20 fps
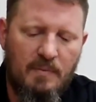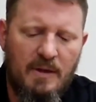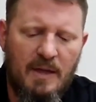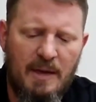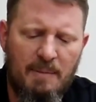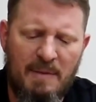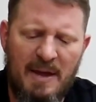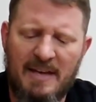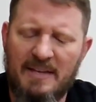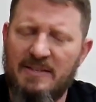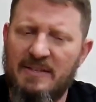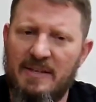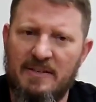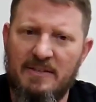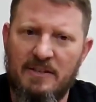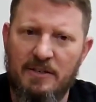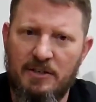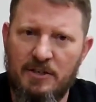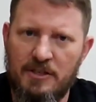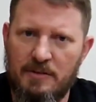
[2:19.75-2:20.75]
It makes sense
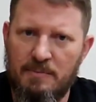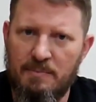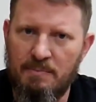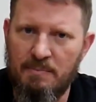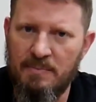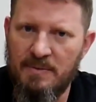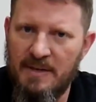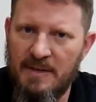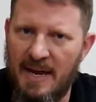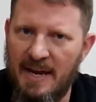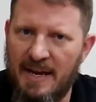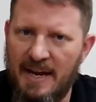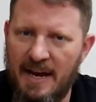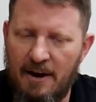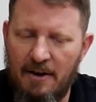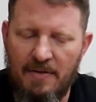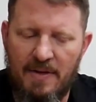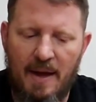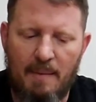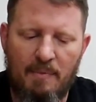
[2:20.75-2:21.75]
to just take
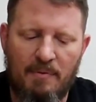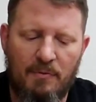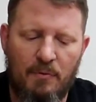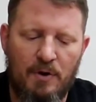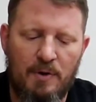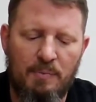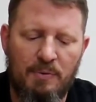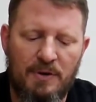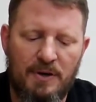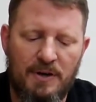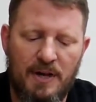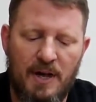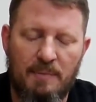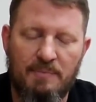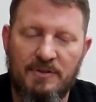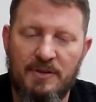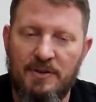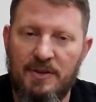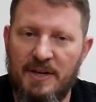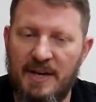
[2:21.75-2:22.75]
care of that before you put it
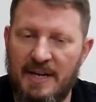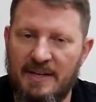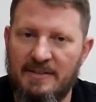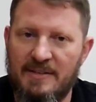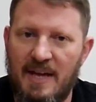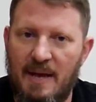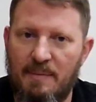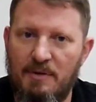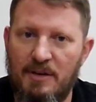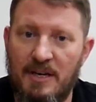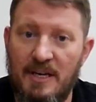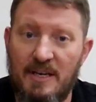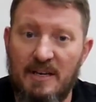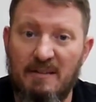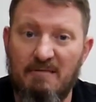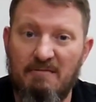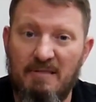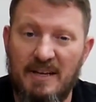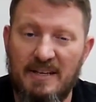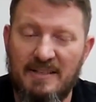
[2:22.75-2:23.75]
up, so the next time you need
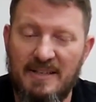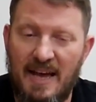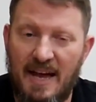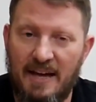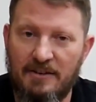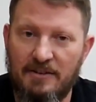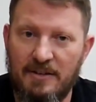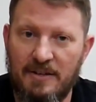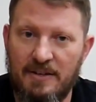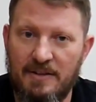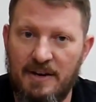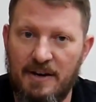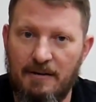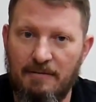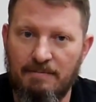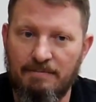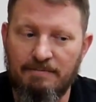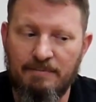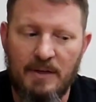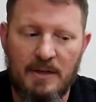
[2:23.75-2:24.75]
it, it's actually there.
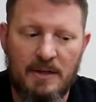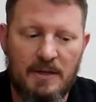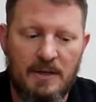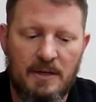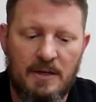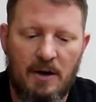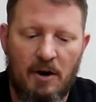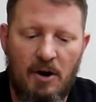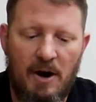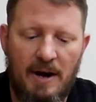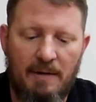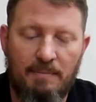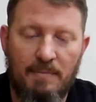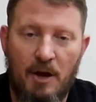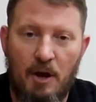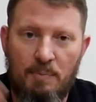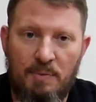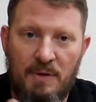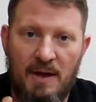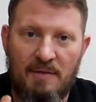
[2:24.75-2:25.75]
All right,
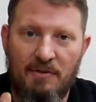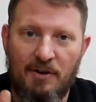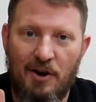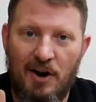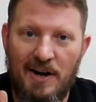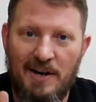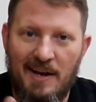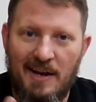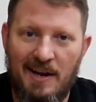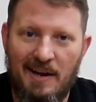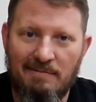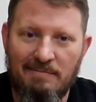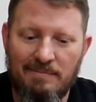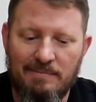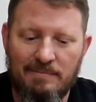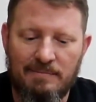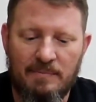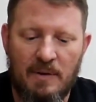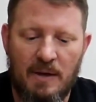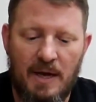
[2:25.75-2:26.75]
hope you have a great day.
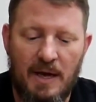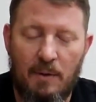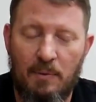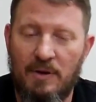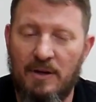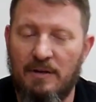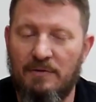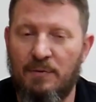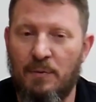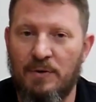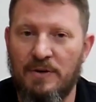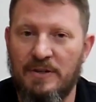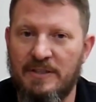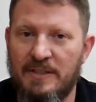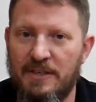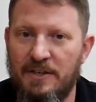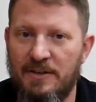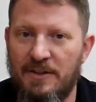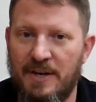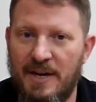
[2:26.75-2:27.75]
We look forward to
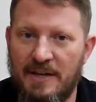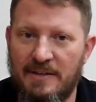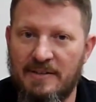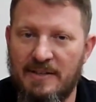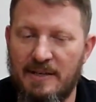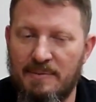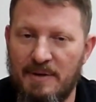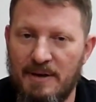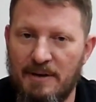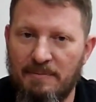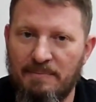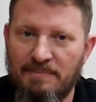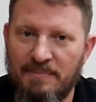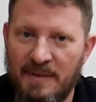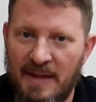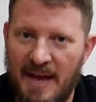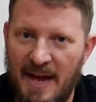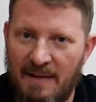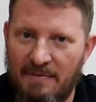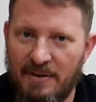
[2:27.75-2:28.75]
seeing you in the next email.
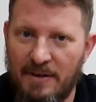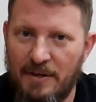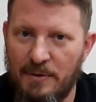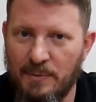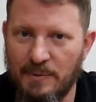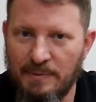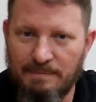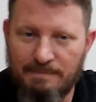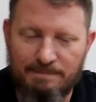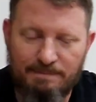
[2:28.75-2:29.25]
Have a good one.